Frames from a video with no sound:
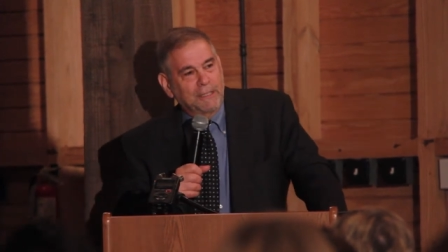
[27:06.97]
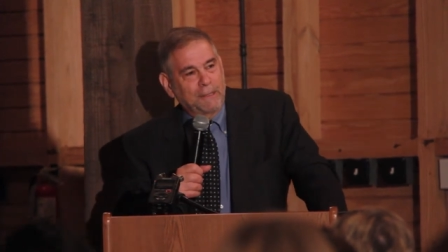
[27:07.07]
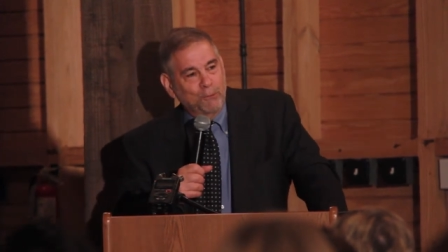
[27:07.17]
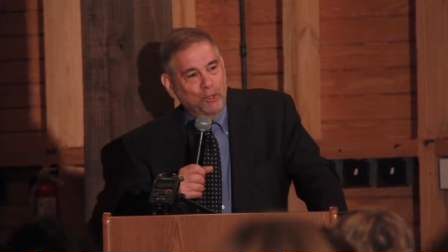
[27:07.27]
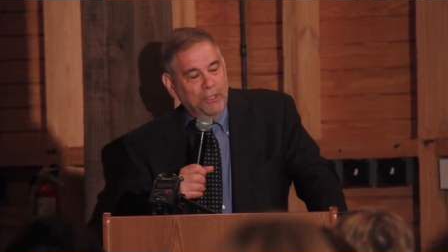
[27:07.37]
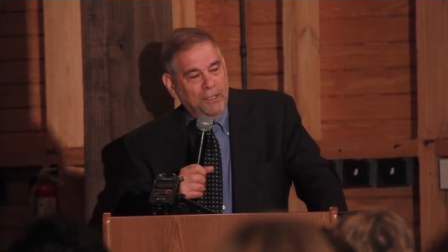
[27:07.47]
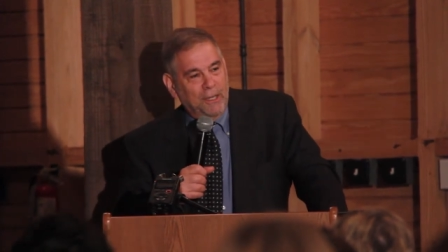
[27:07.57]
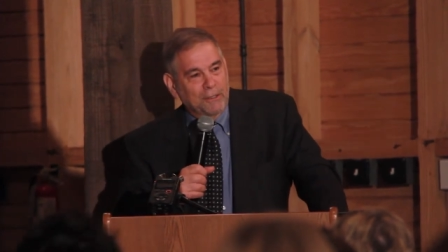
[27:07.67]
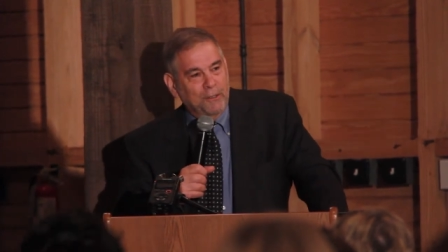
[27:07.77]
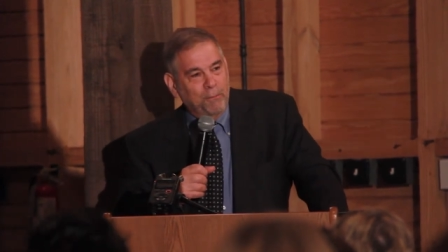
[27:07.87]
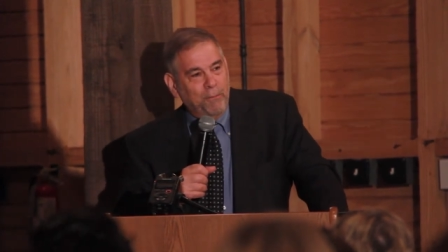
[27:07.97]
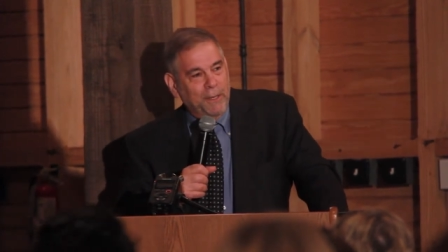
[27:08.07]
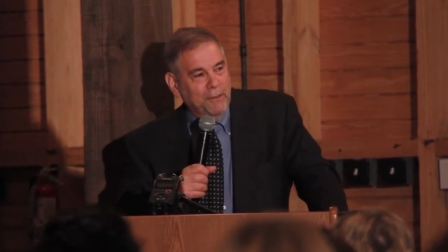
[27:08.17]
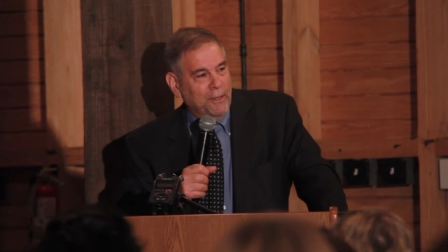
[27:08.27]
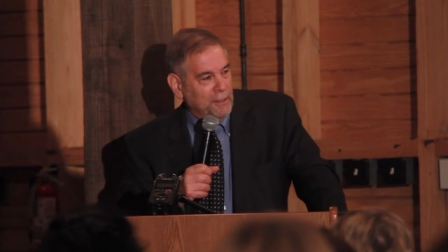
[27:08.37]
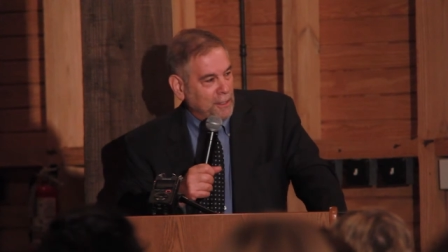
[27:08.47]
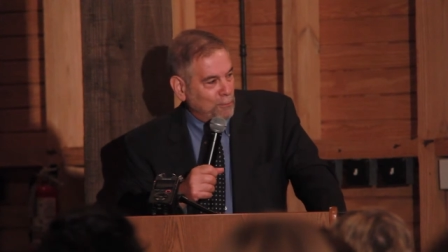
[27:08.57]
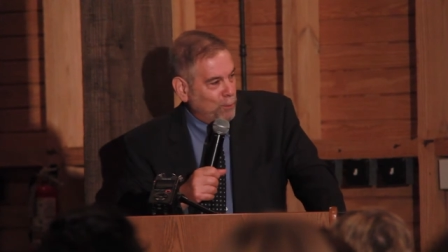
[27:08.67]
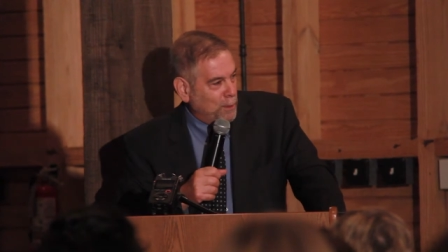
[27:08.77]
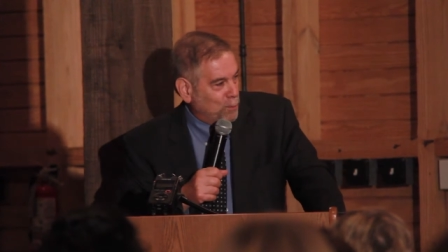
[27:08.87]
named Chicago bet on
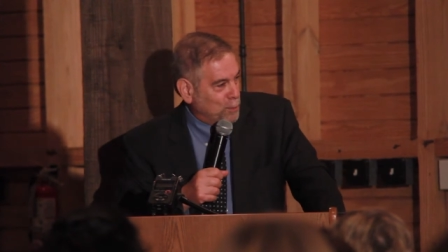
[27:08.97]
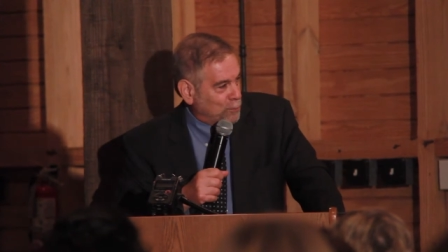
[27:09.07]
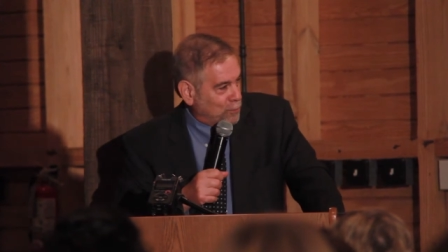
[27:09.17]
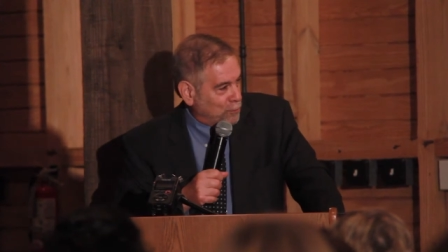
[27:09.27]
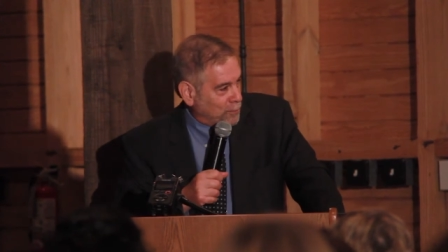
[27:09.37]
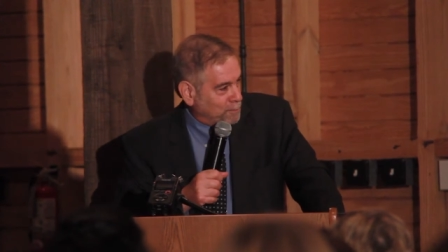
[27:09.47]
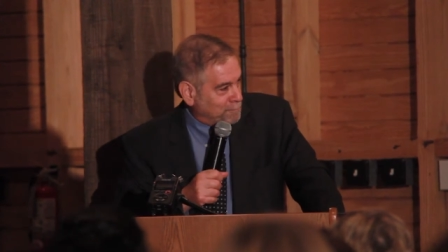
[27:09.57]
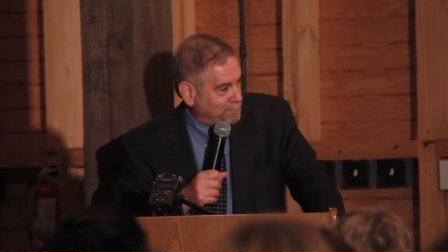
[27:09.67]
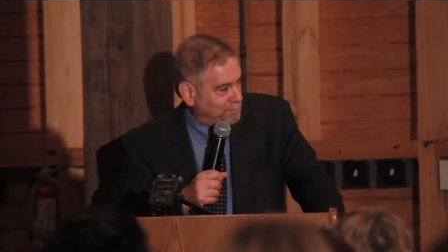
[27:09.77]
the railroad system.